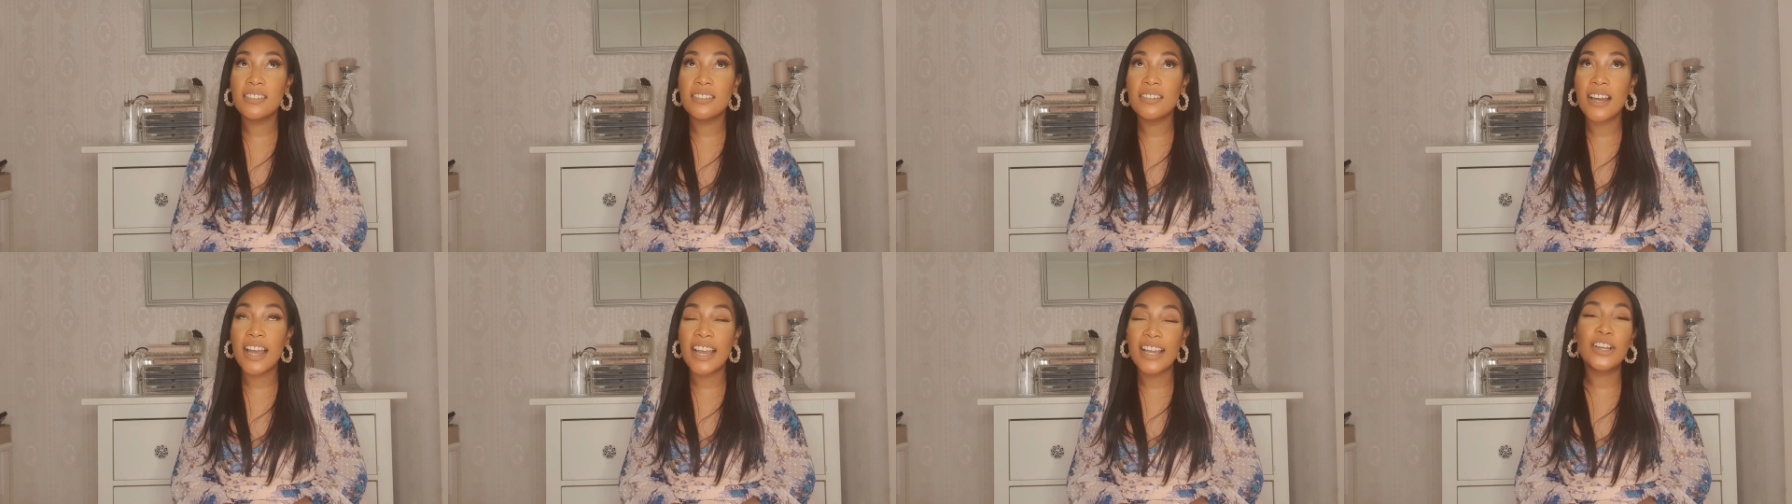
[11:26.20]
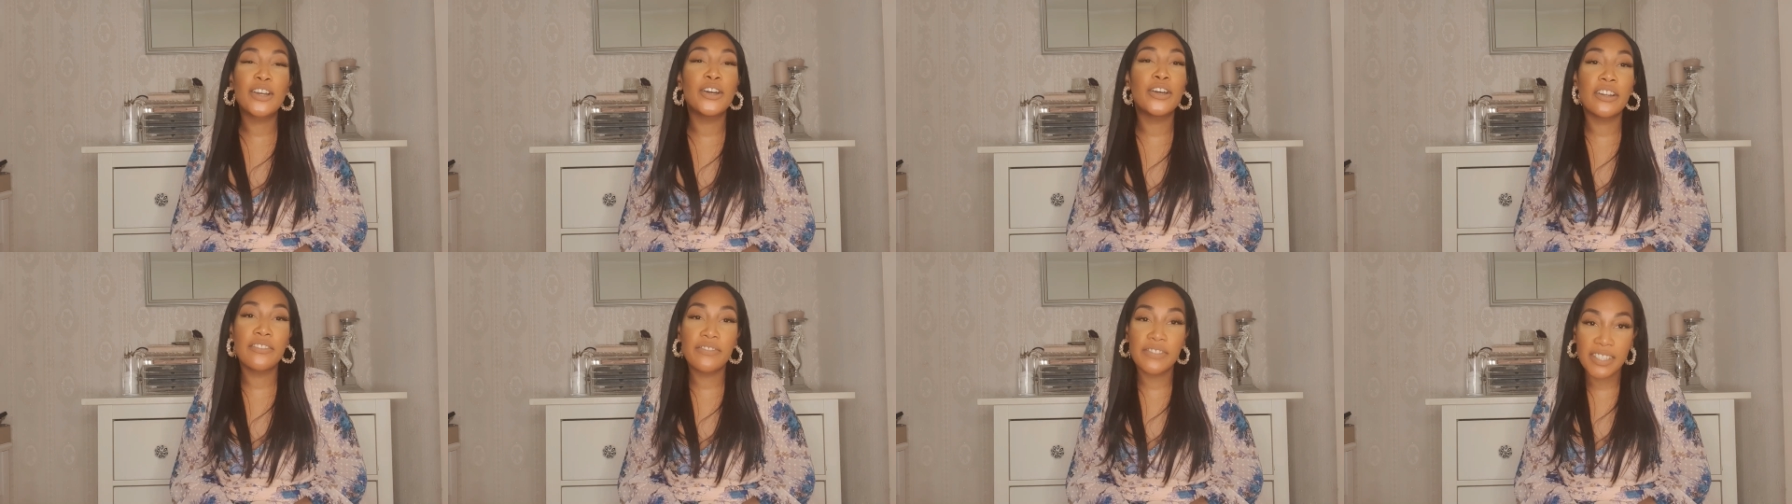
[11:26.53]
I
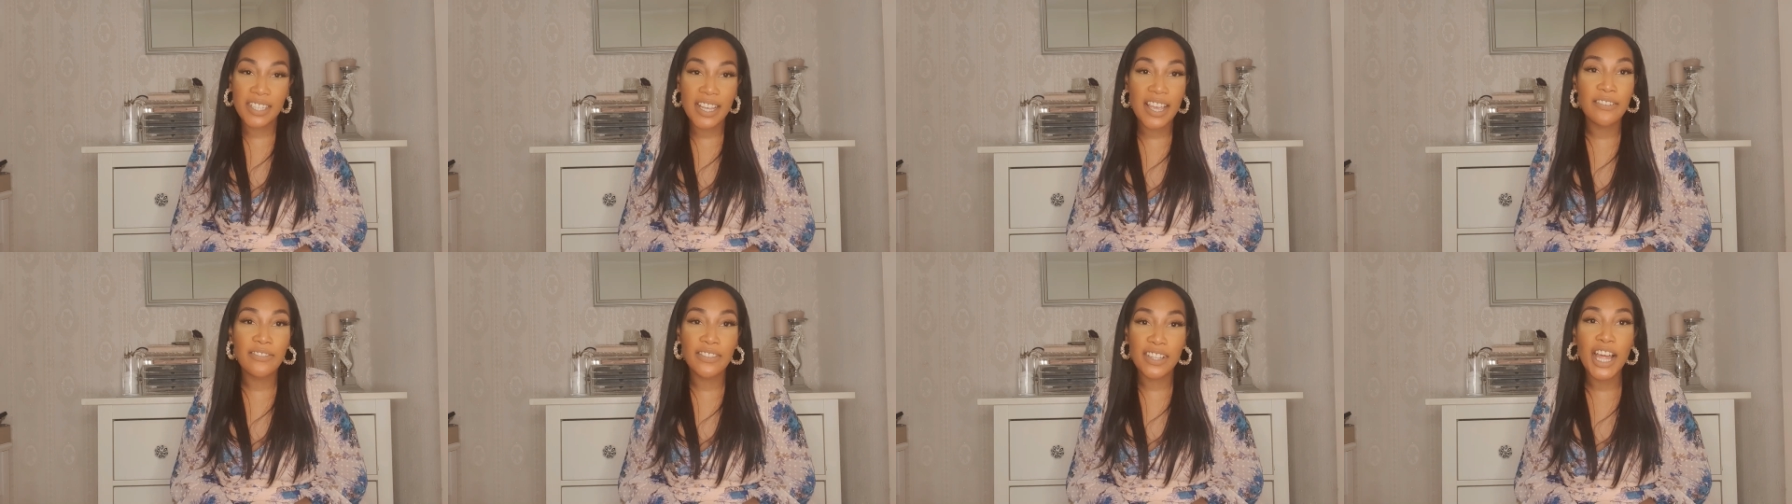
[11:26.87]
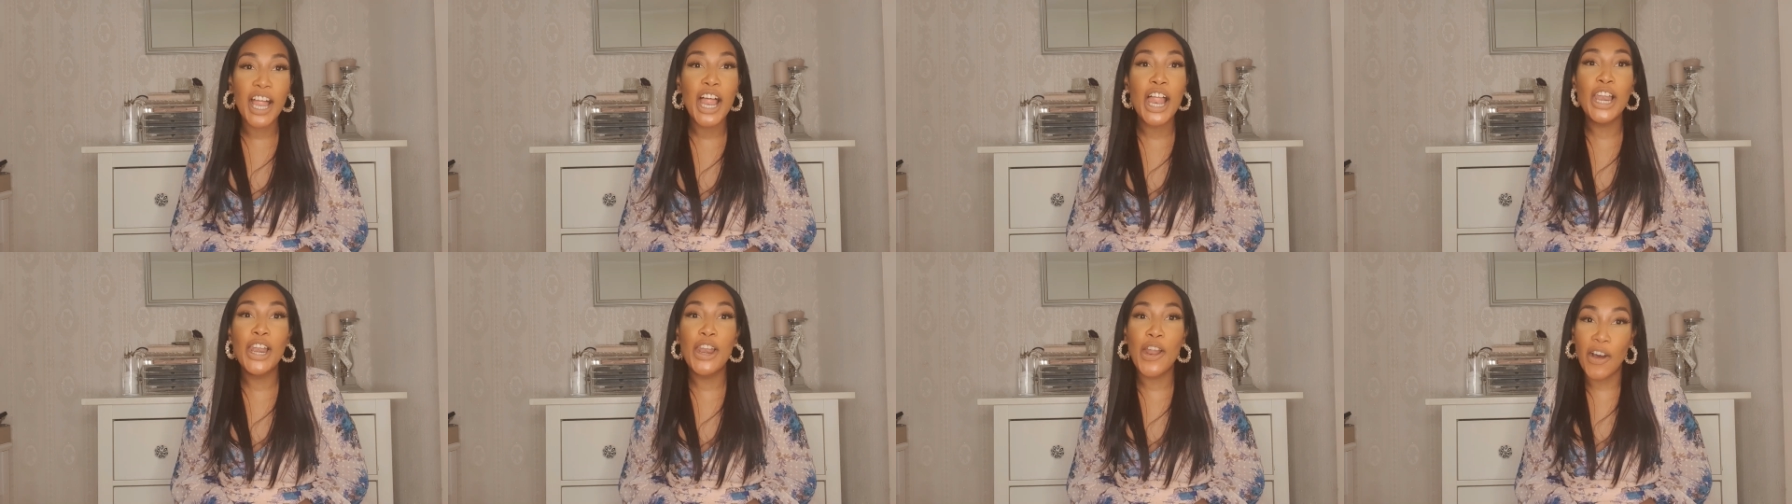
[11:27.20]
could have saved
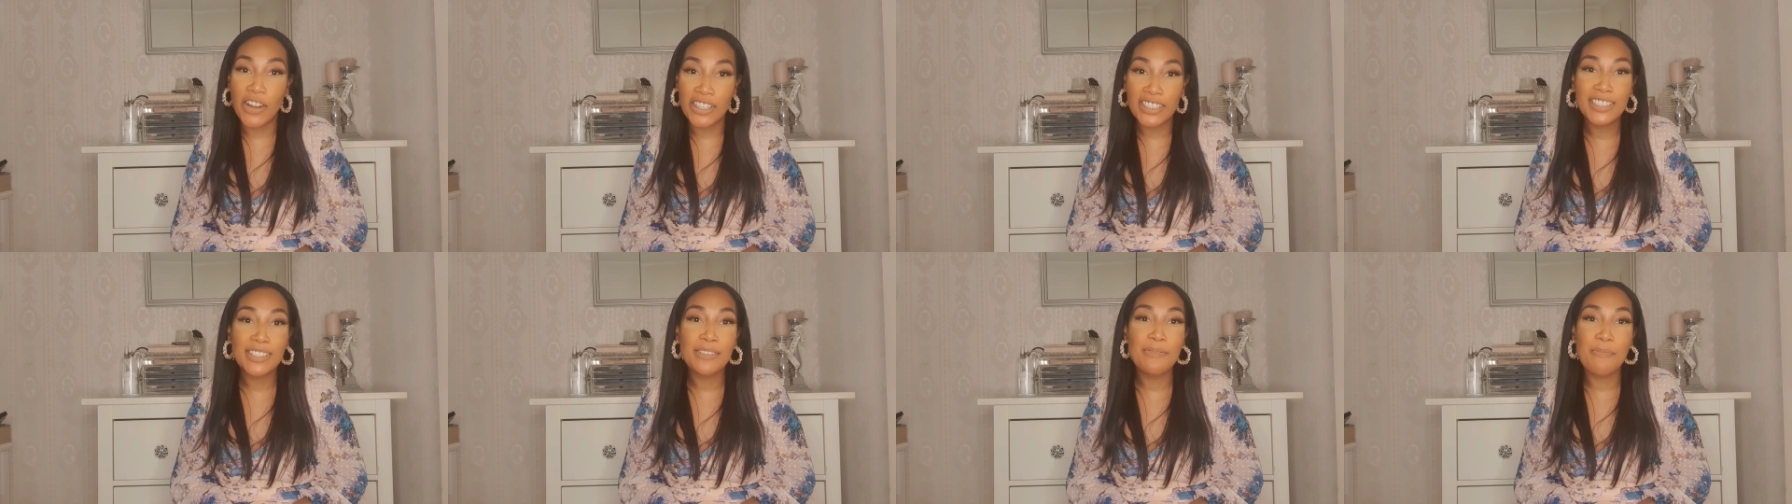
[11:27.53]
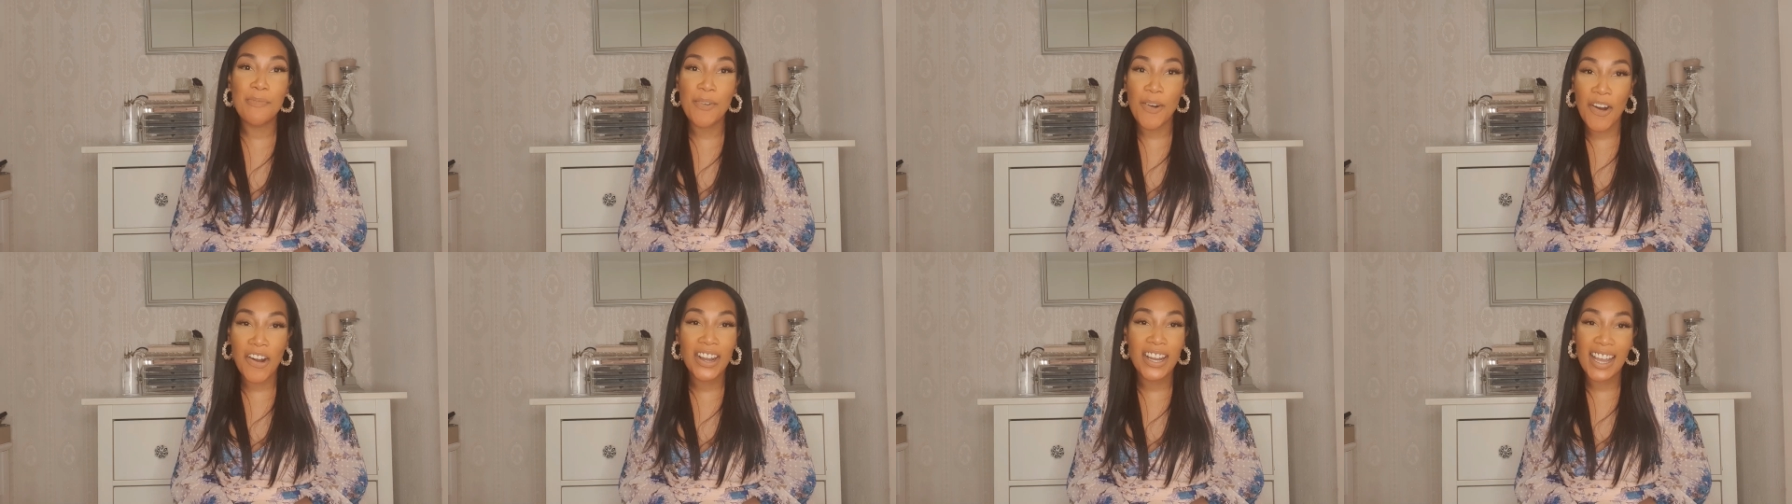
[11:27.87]
a lot
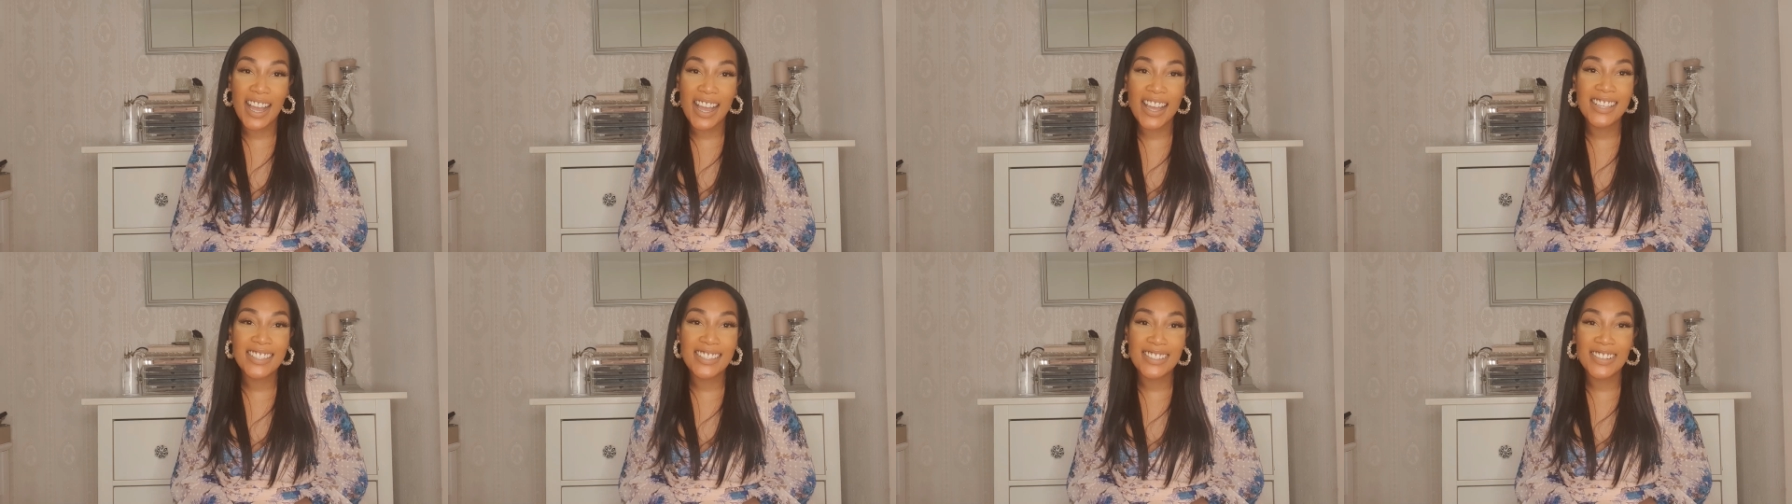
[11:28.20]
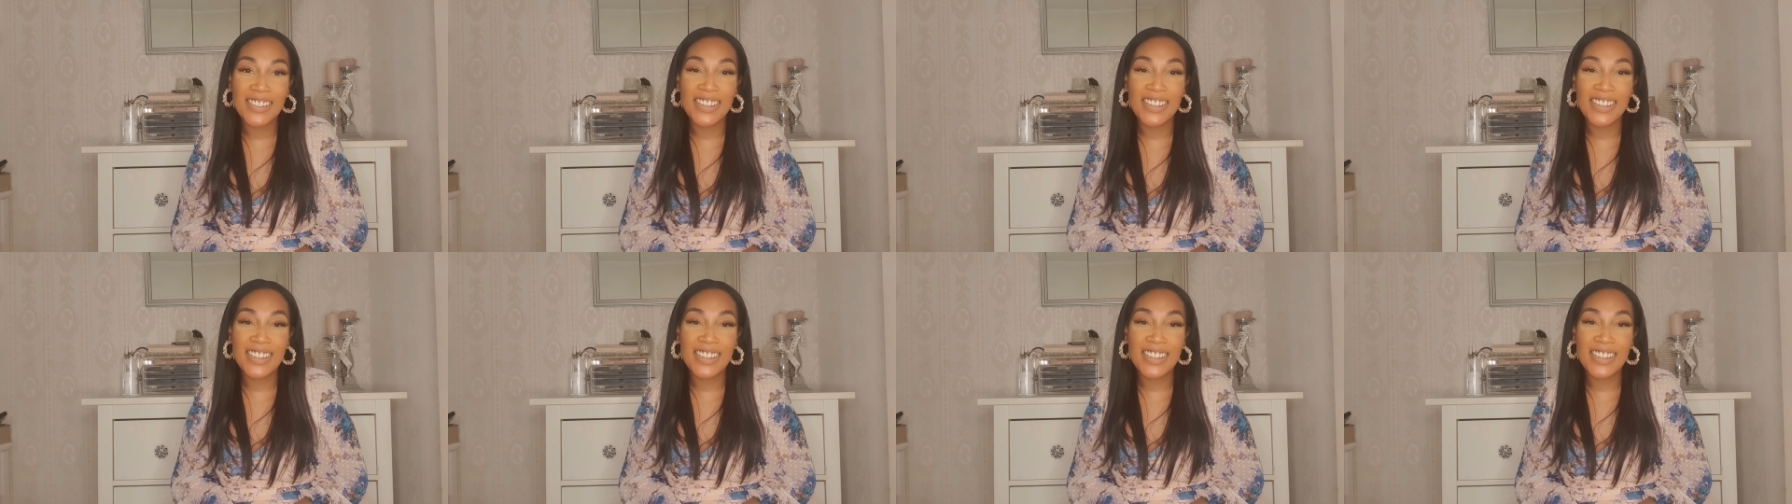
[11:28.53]
more, guys.